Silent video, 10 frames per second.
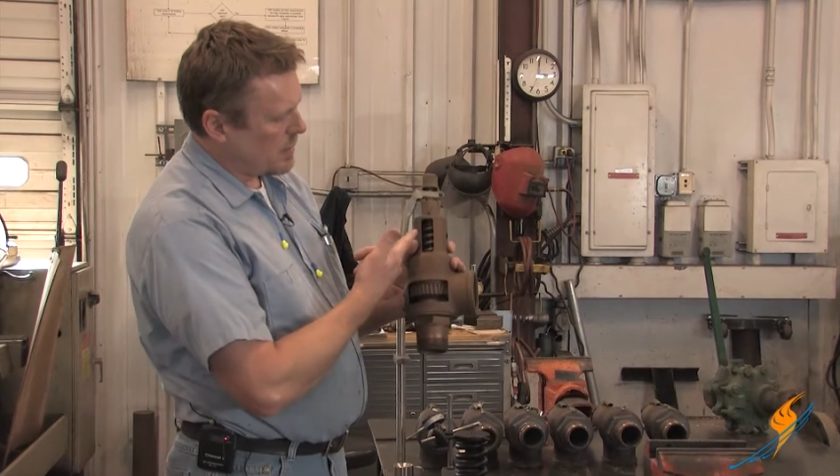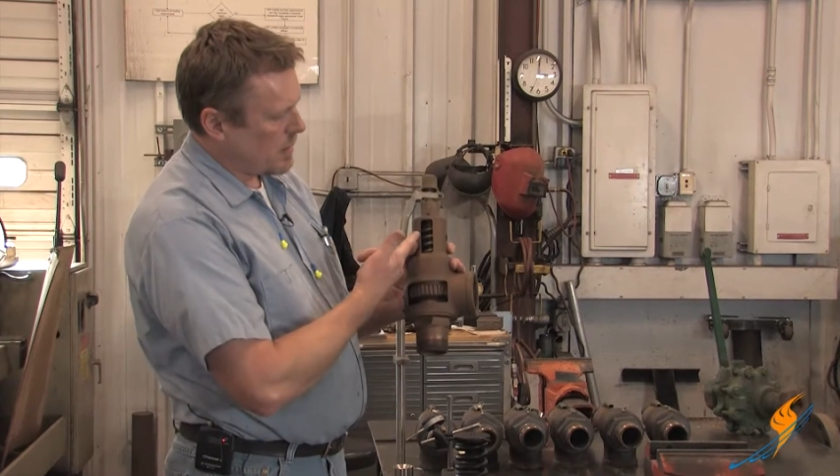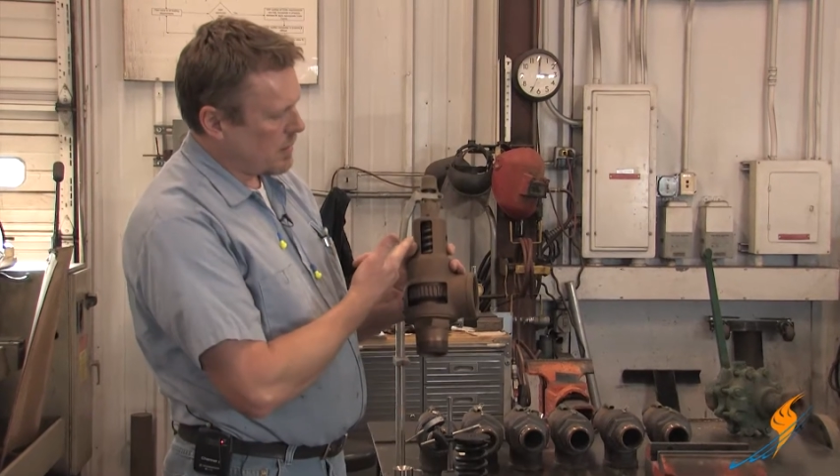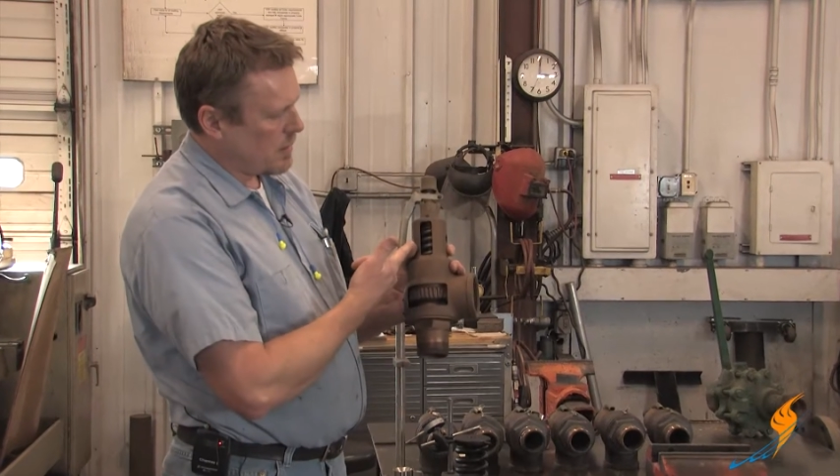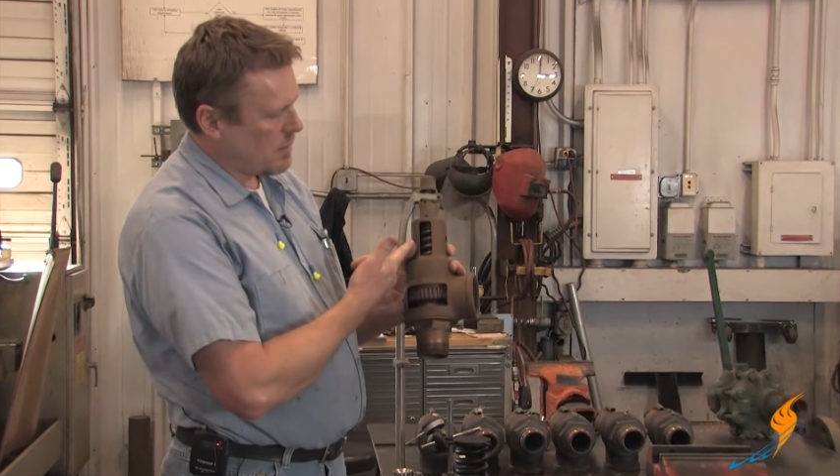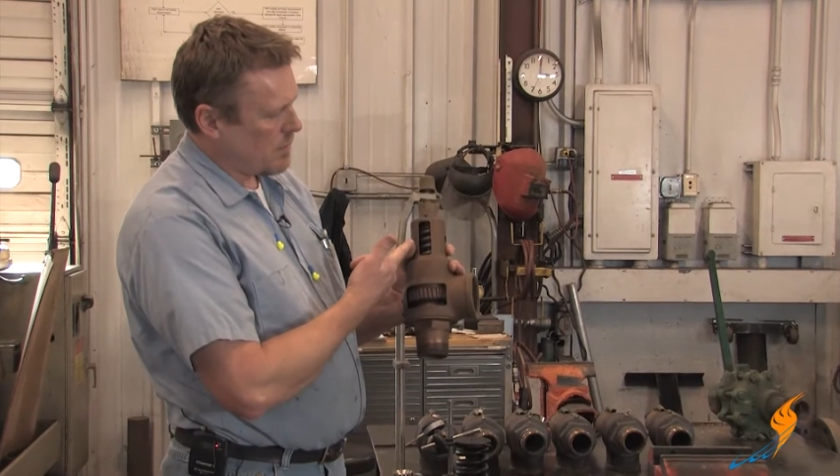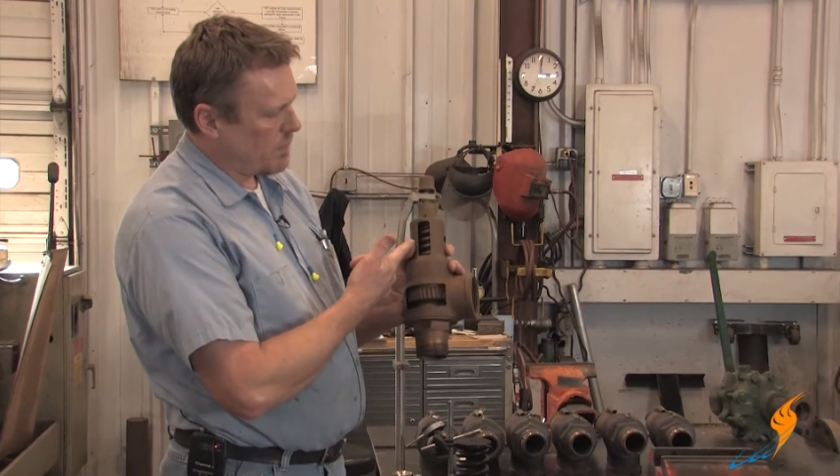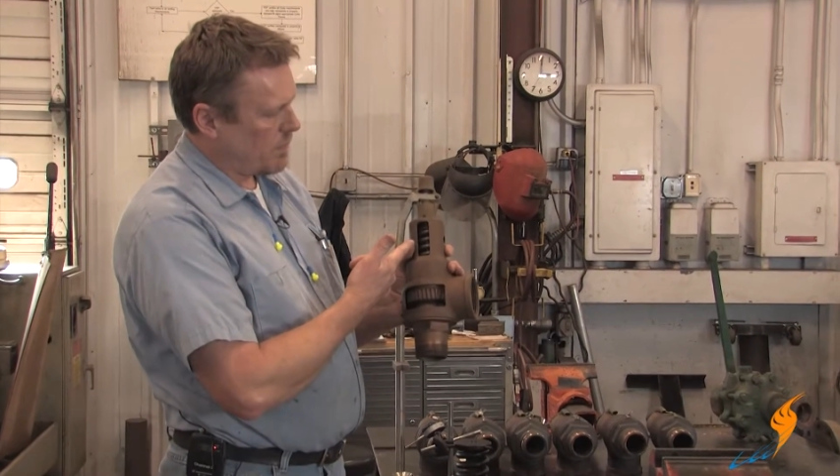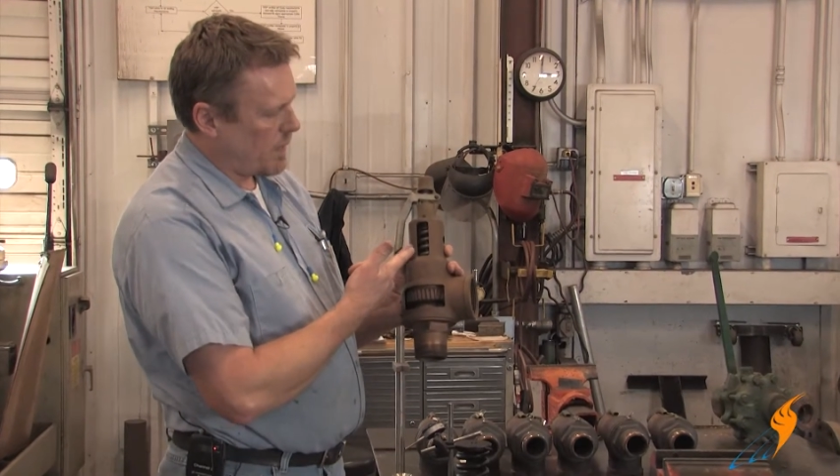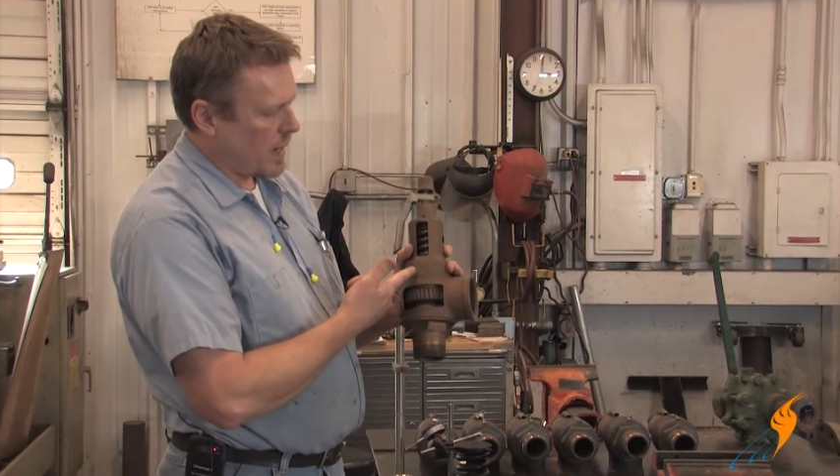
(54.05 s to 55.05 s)
the
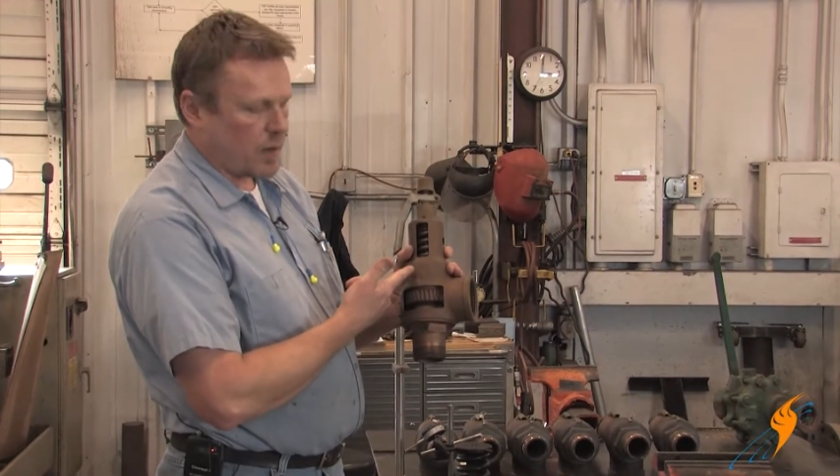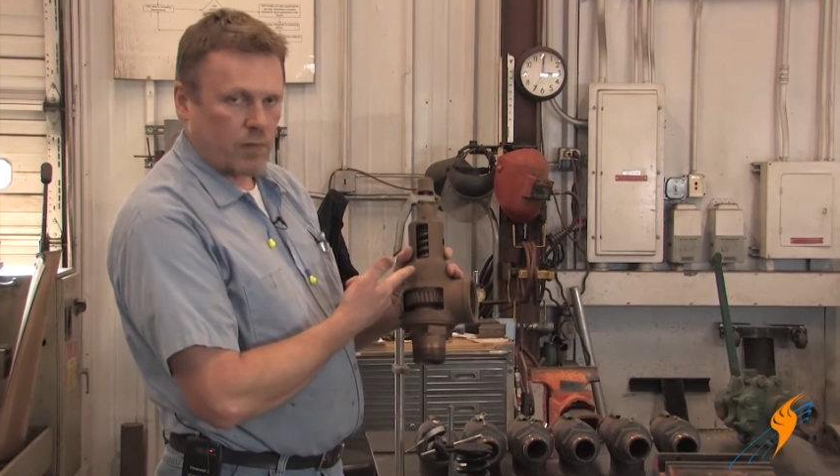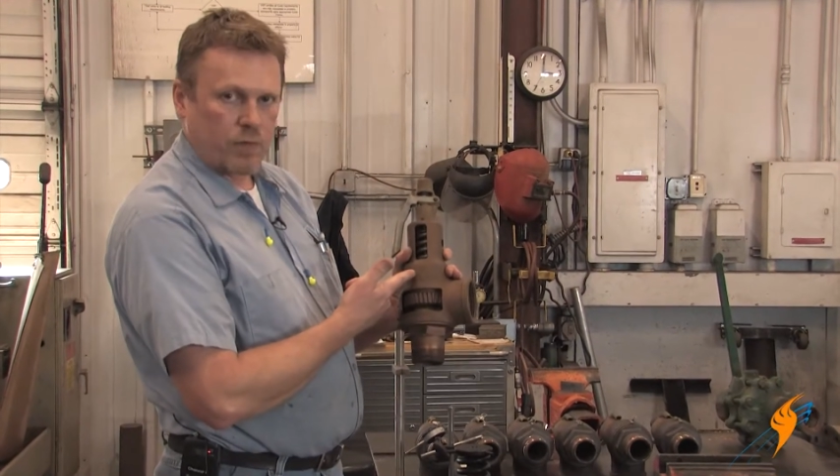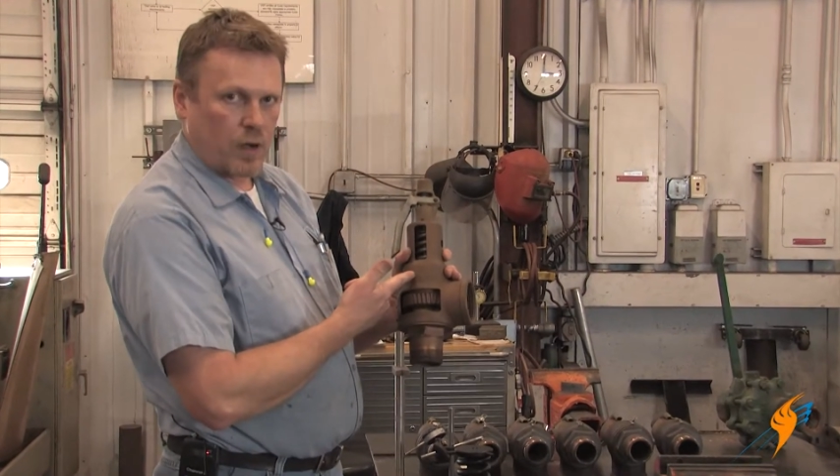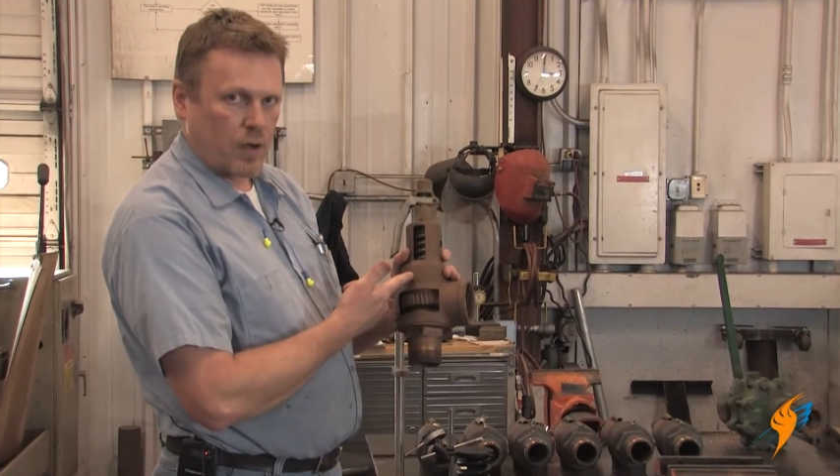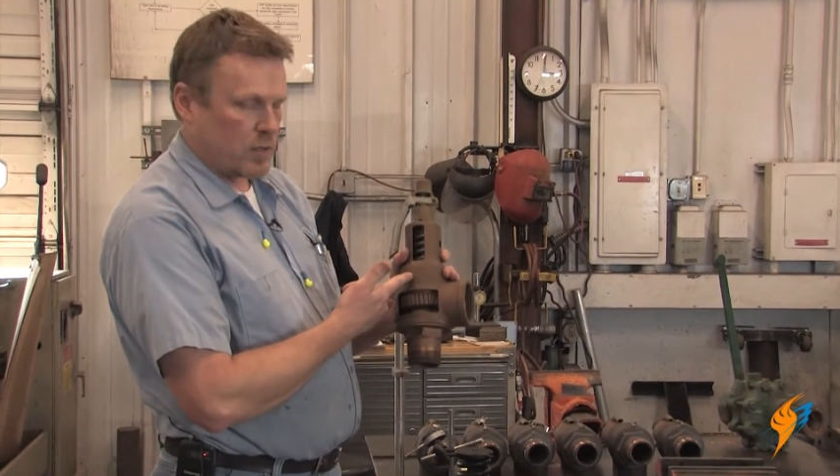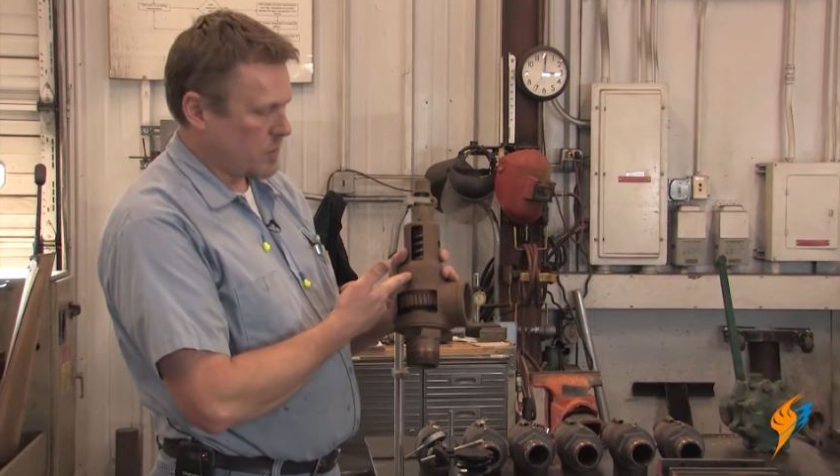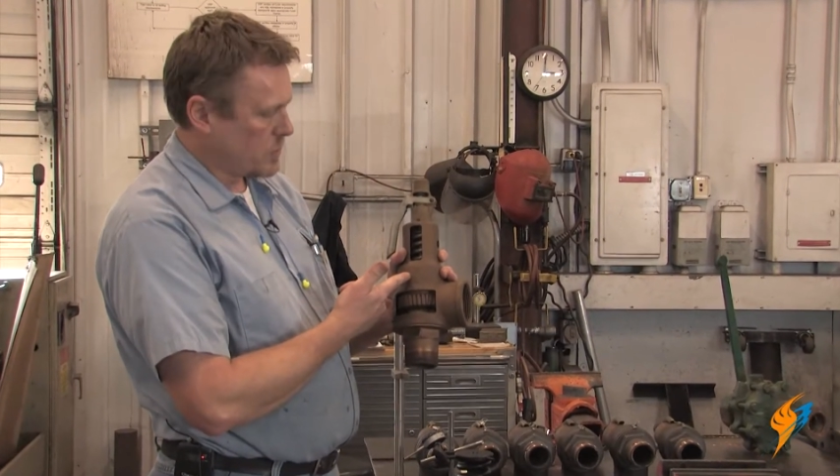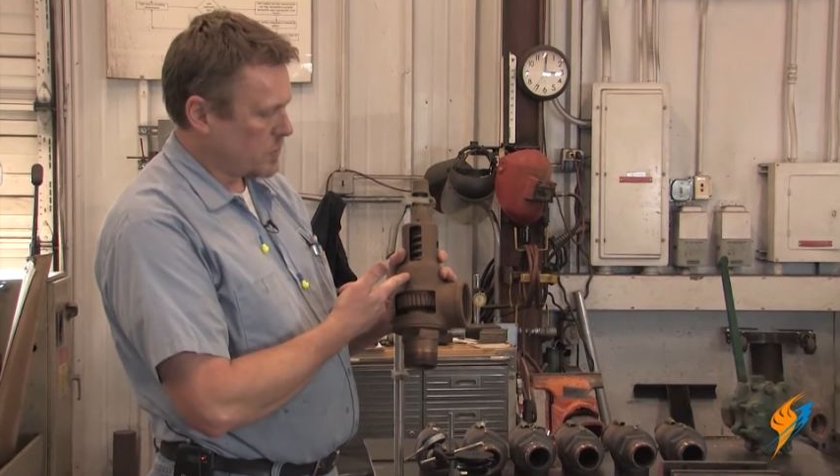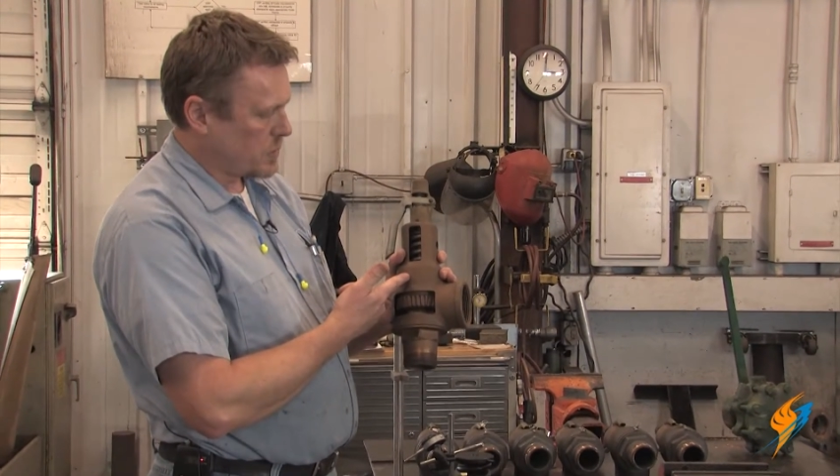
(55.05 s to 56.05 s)
valve
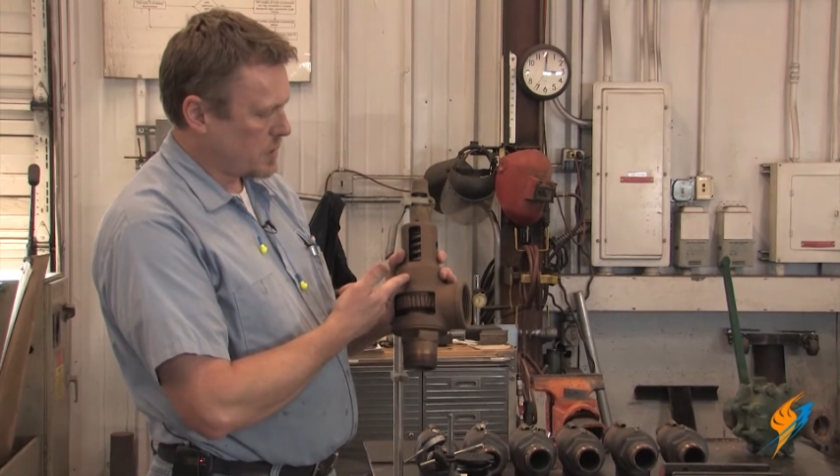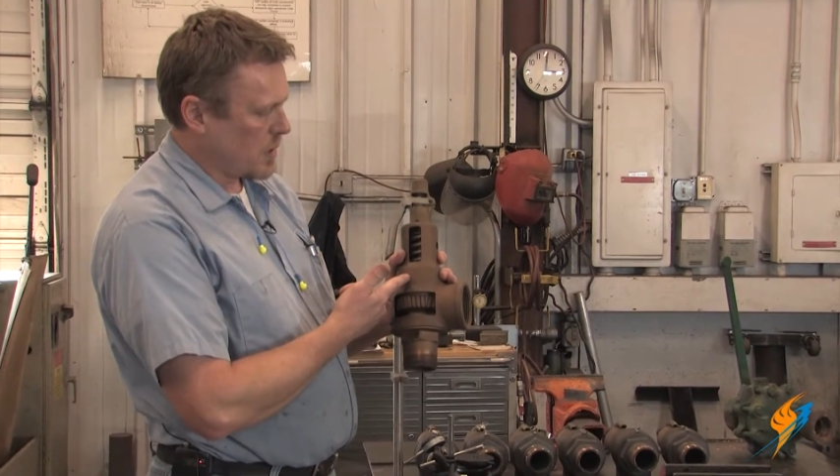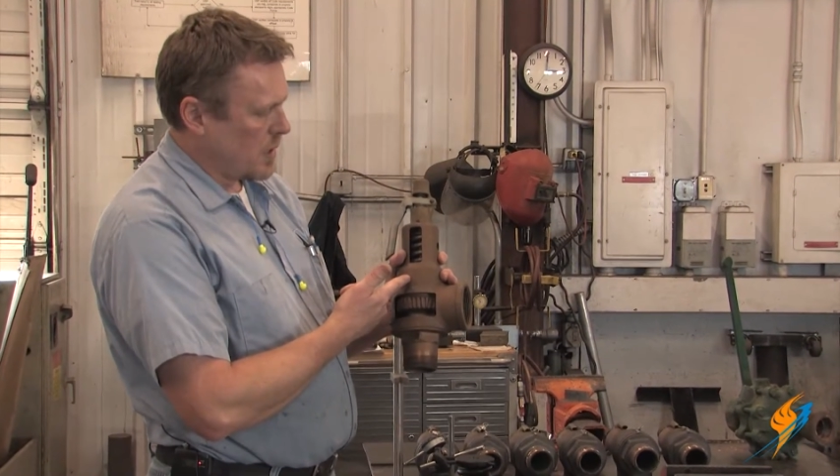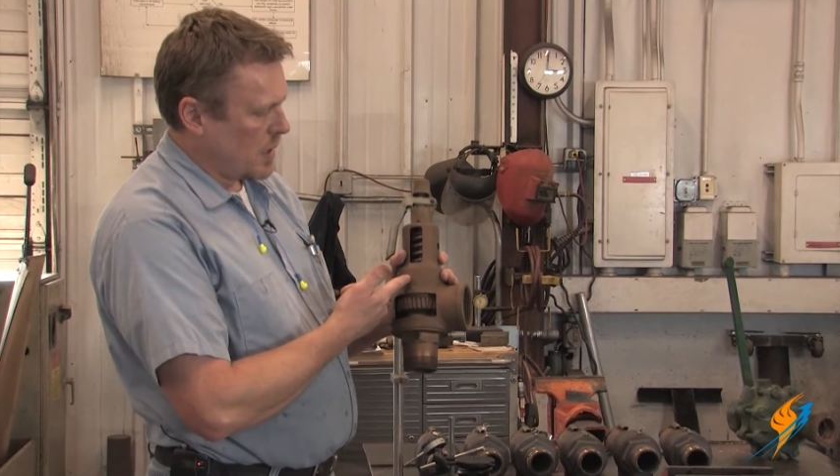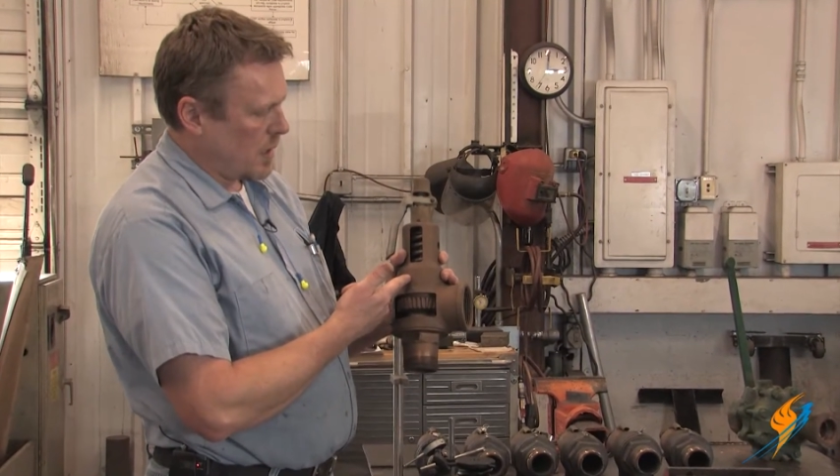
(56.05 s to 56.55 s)
closed.